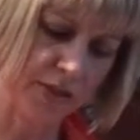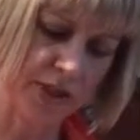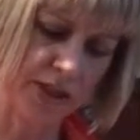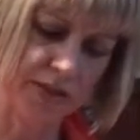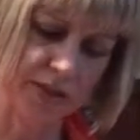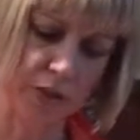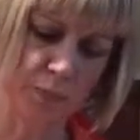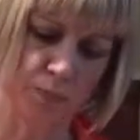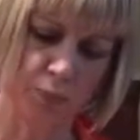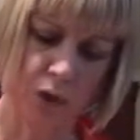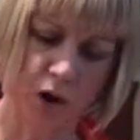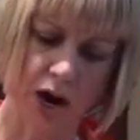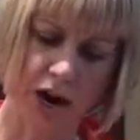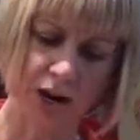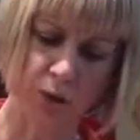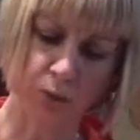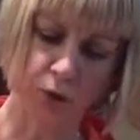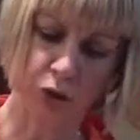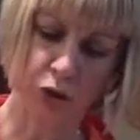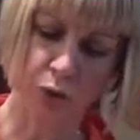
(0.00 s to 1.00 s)
then the
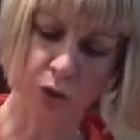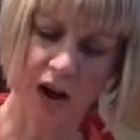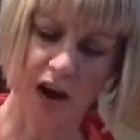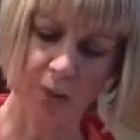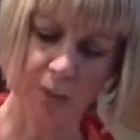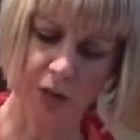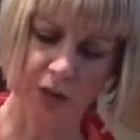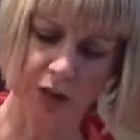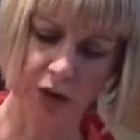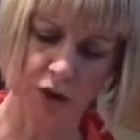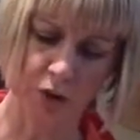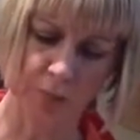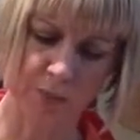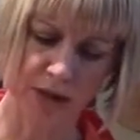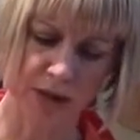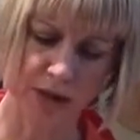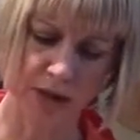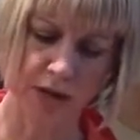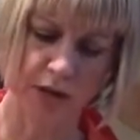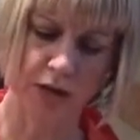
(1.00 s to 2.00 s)
brine will drop a little
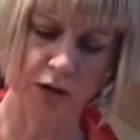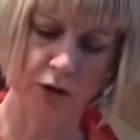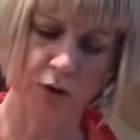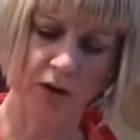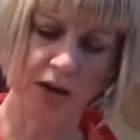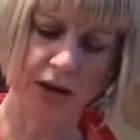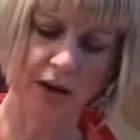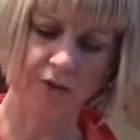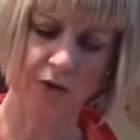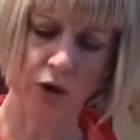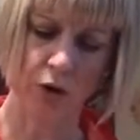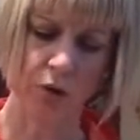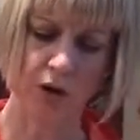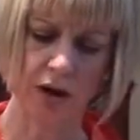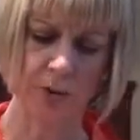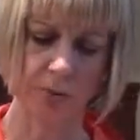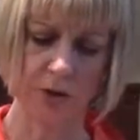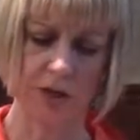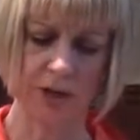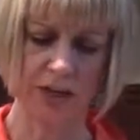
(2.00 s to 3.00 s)
bit and you'll have
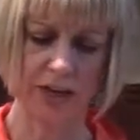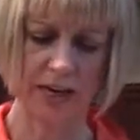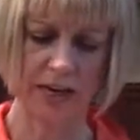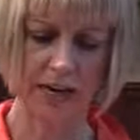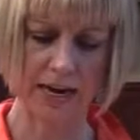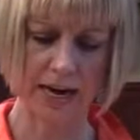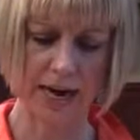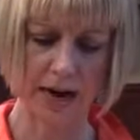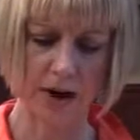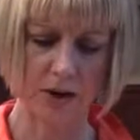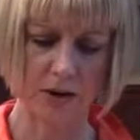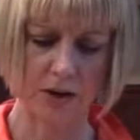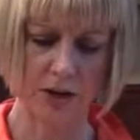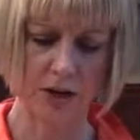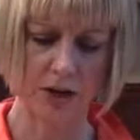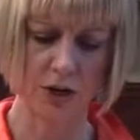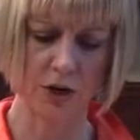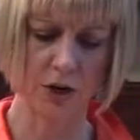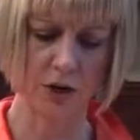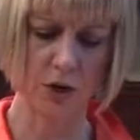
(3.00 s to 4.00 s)
cucumbers sticking out,
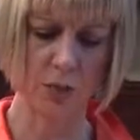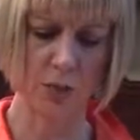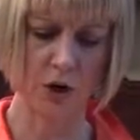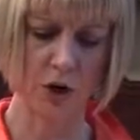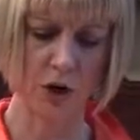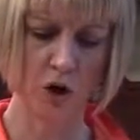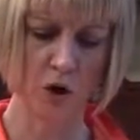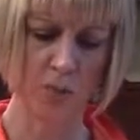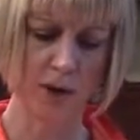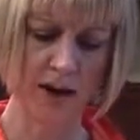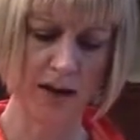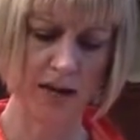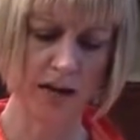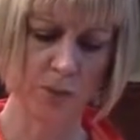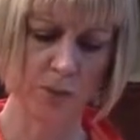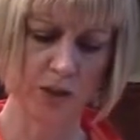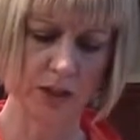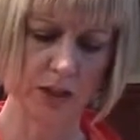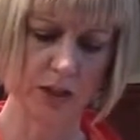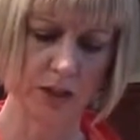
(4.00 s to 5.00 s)
and so you want to go back in
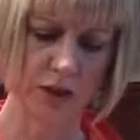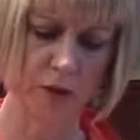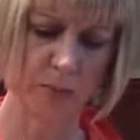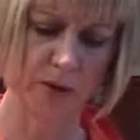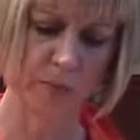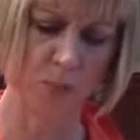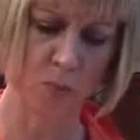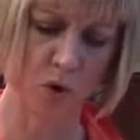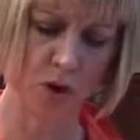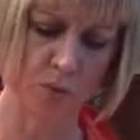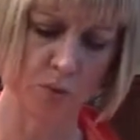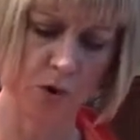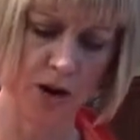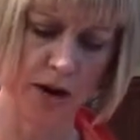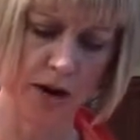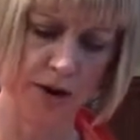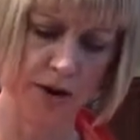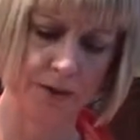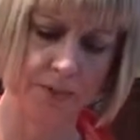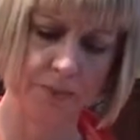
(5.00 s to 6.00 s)
with a little bit more
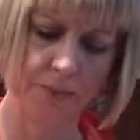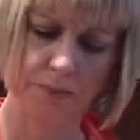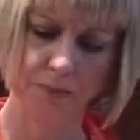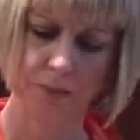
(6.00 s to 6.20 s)
brine.